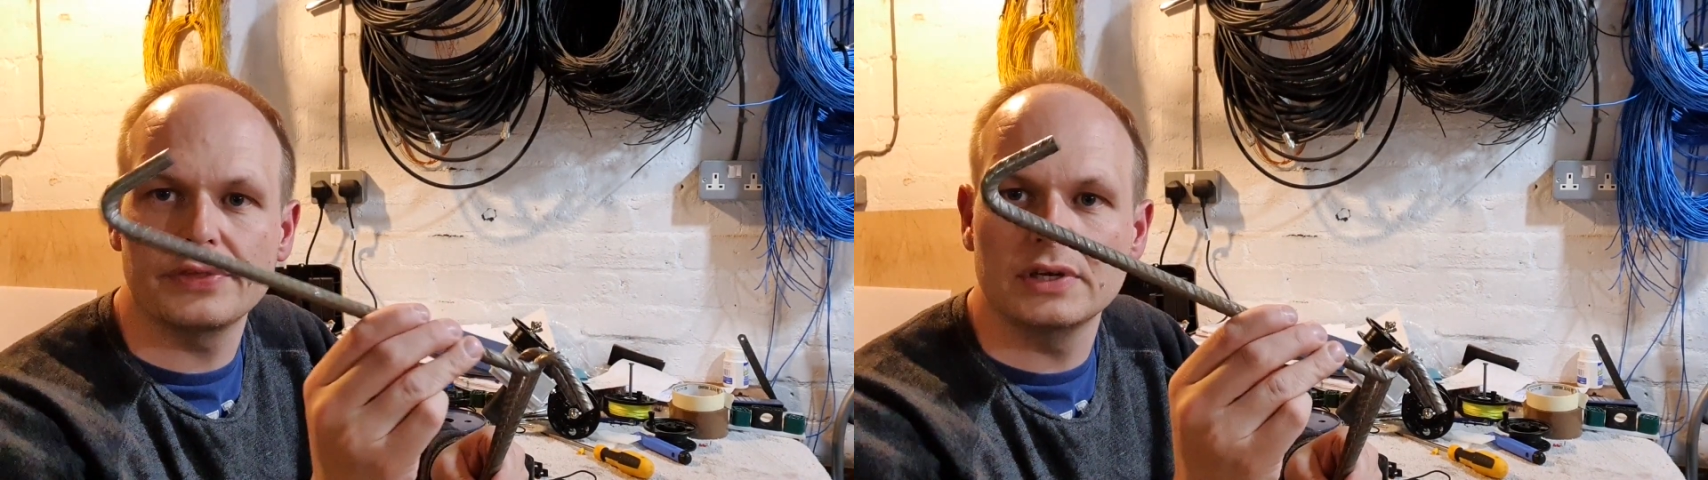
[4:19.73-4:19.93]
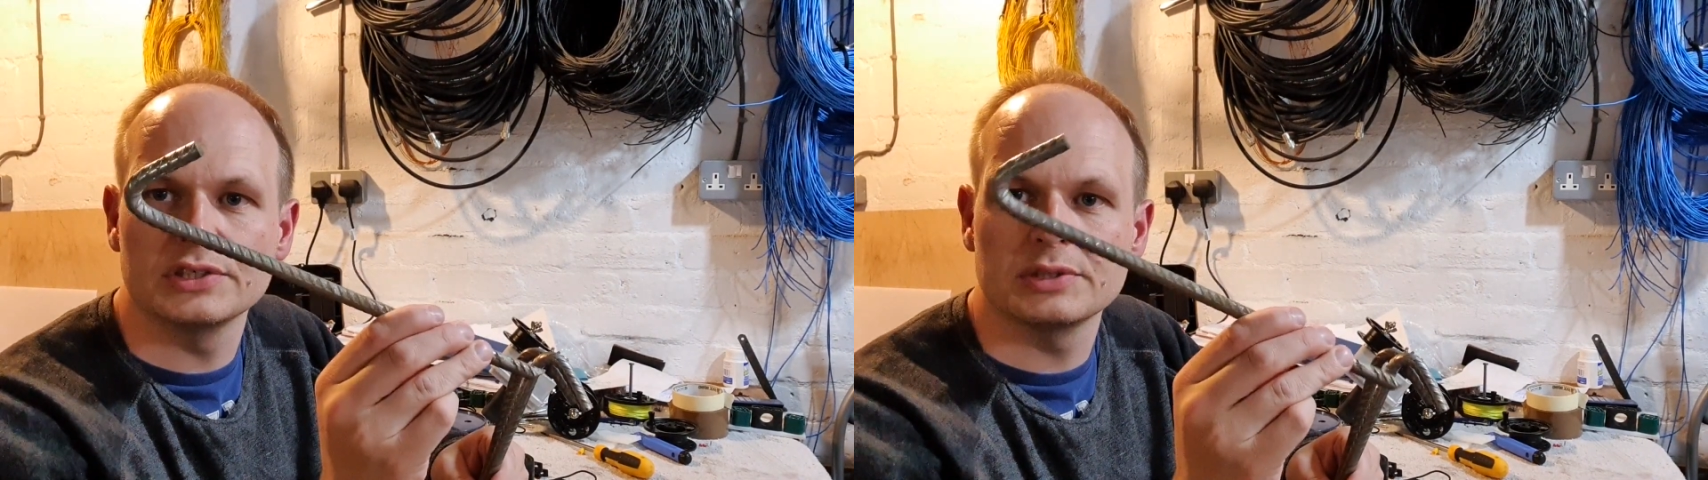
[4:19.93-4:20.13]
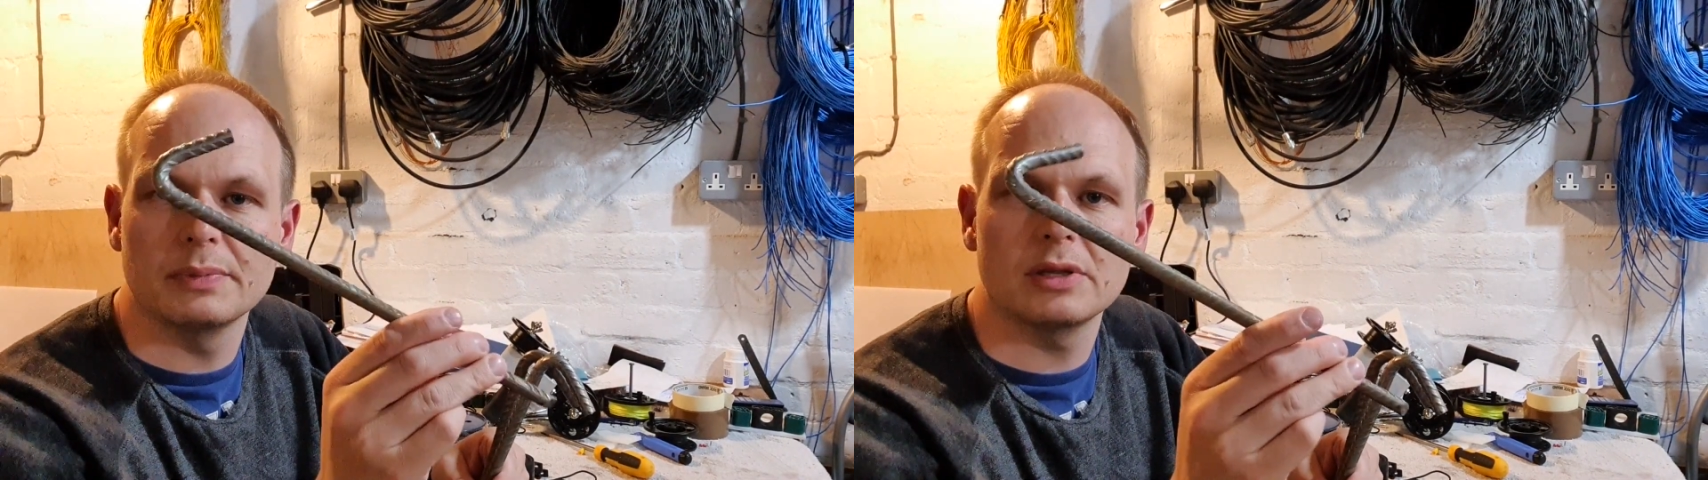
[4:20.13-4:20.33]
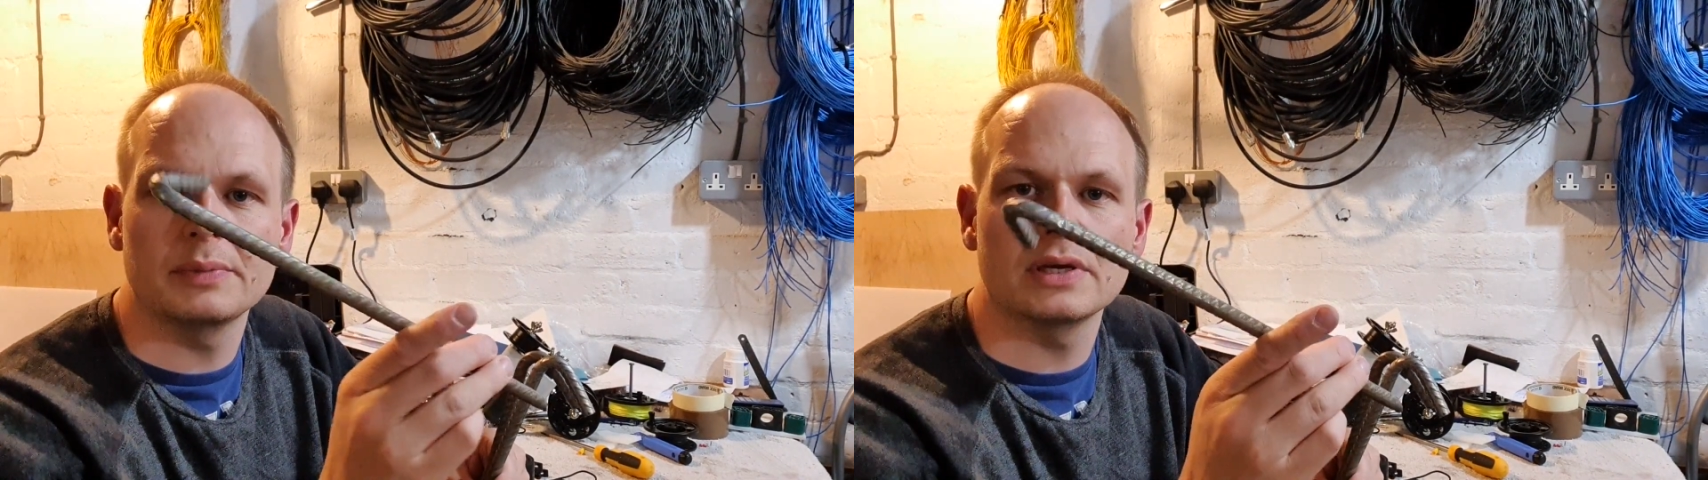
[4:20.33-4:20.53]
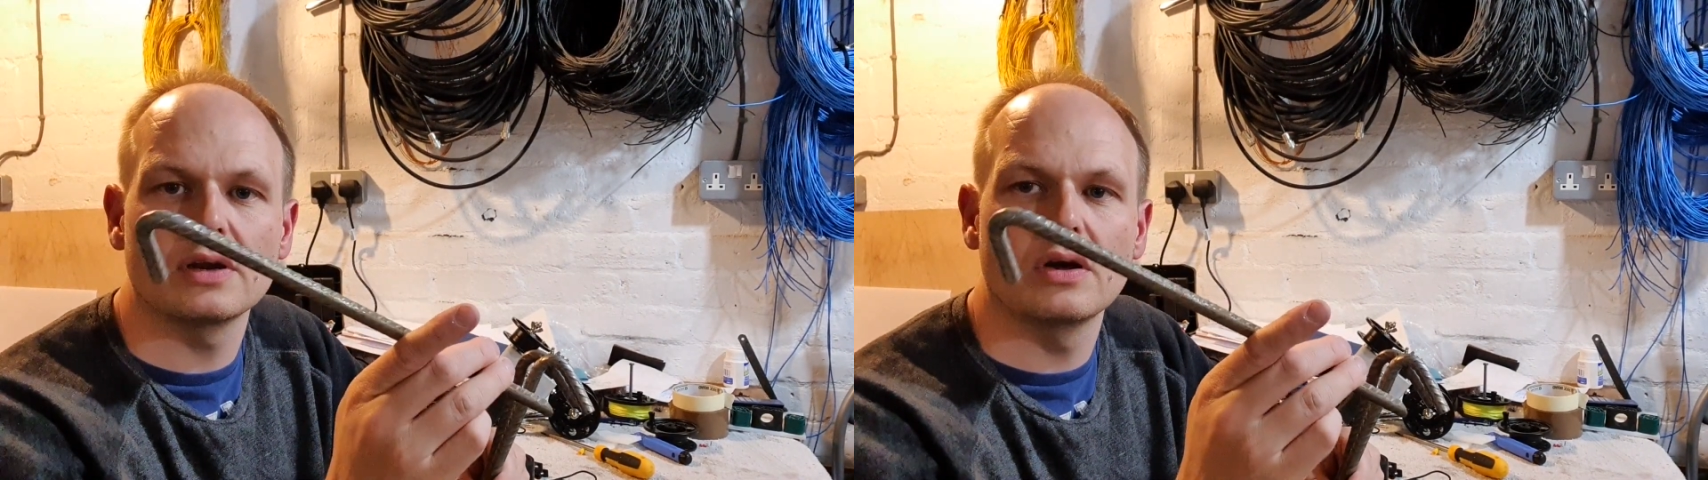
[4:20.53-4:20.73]

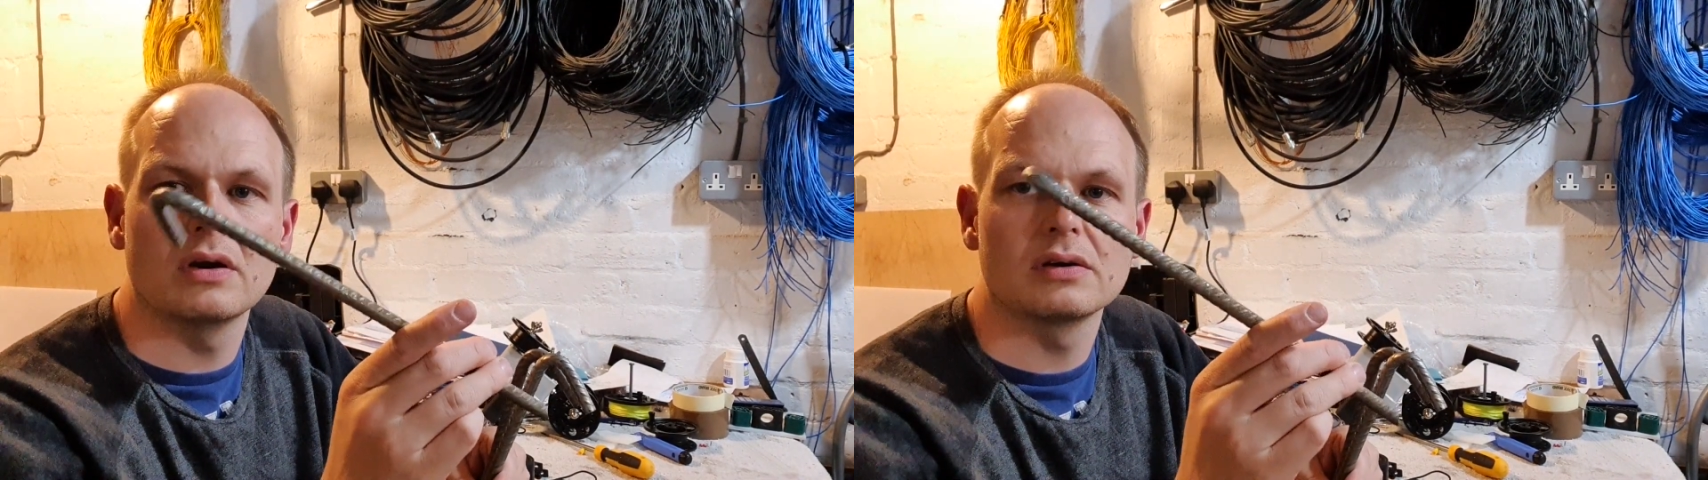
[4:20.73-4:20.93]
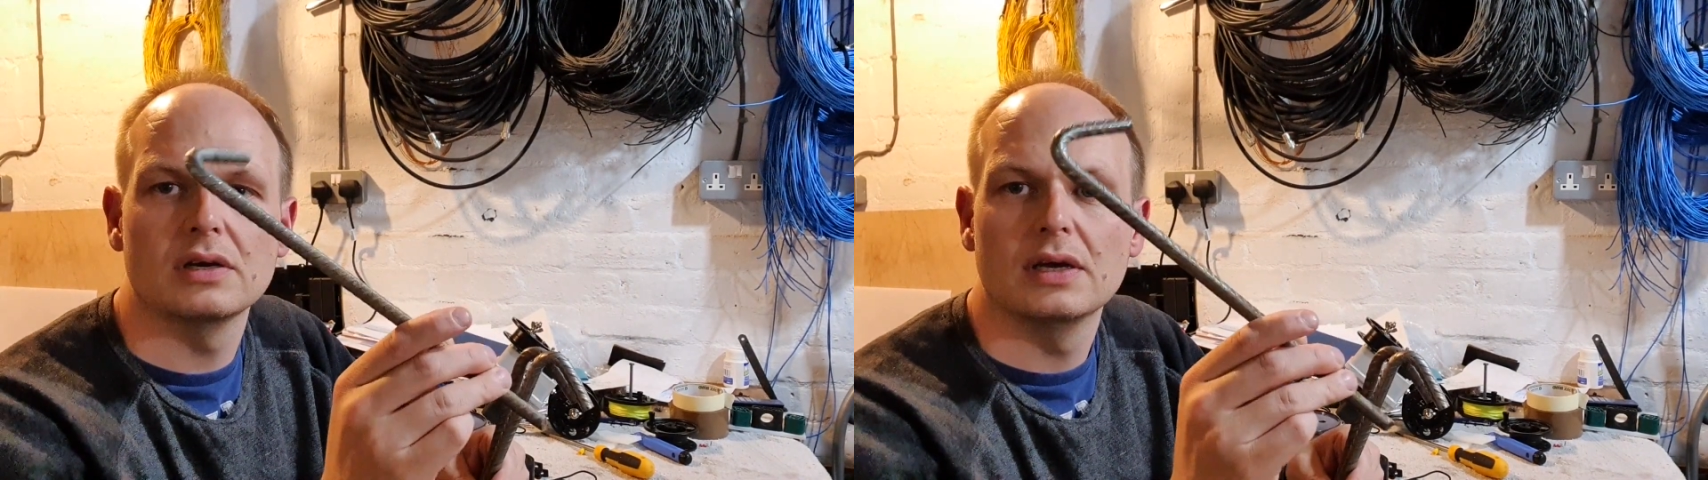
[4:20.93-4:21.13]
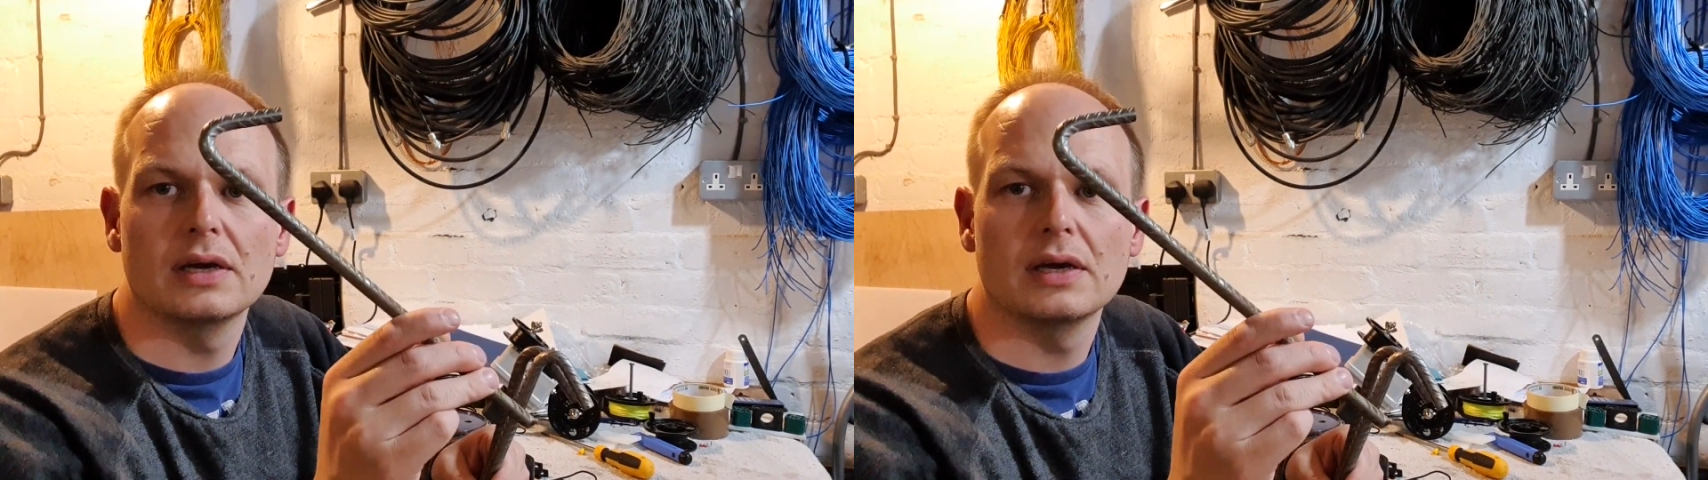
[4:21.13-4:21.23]
300mm long,